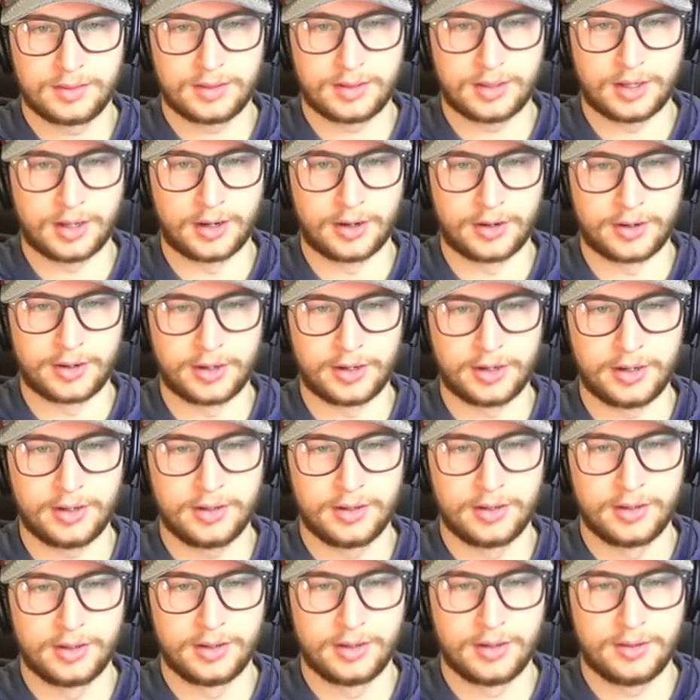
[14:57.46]

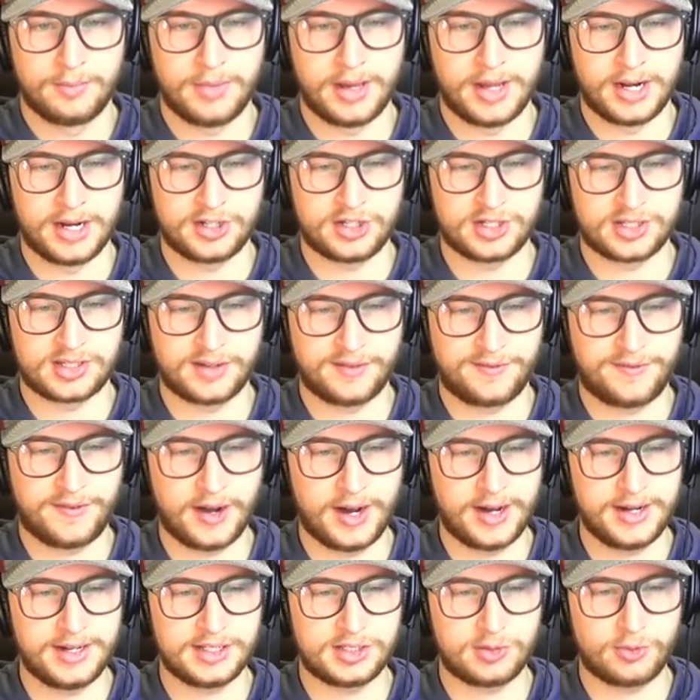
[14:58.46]
Carter manages to
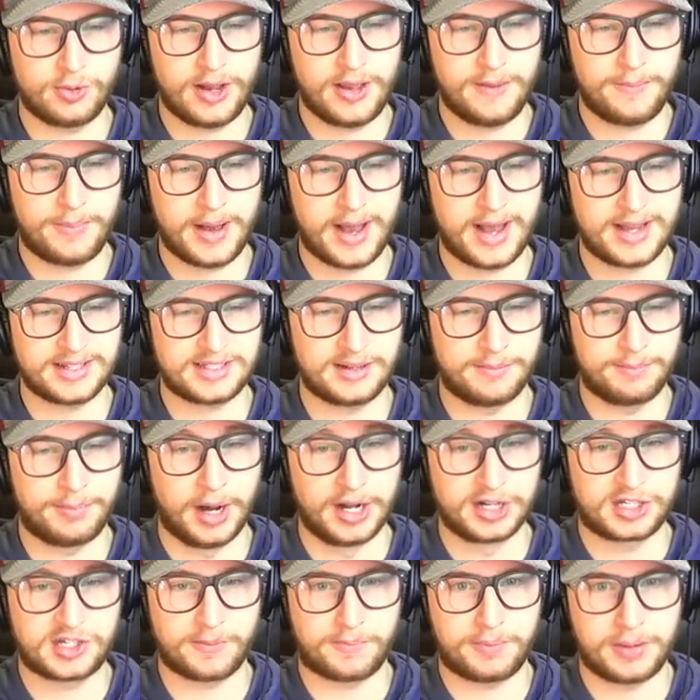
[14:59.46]
find his way past a
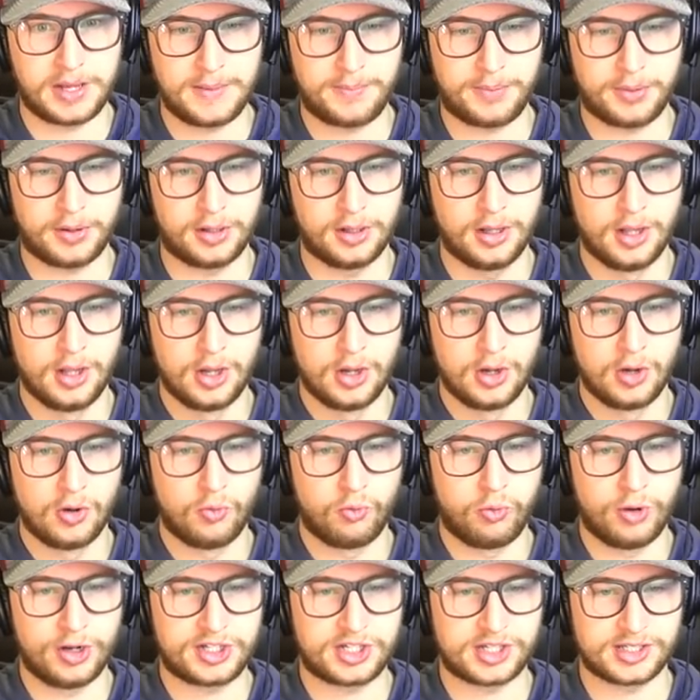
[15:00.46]
bunch of people.
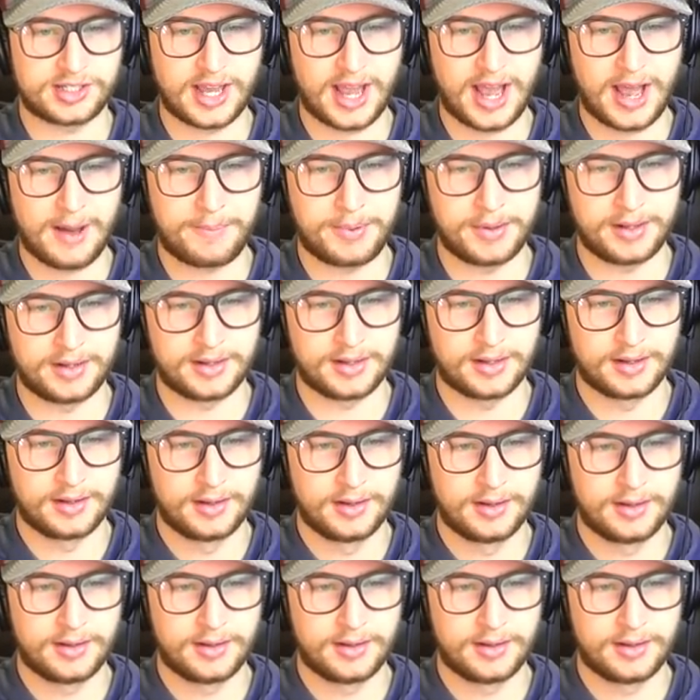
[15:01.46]
What just happened?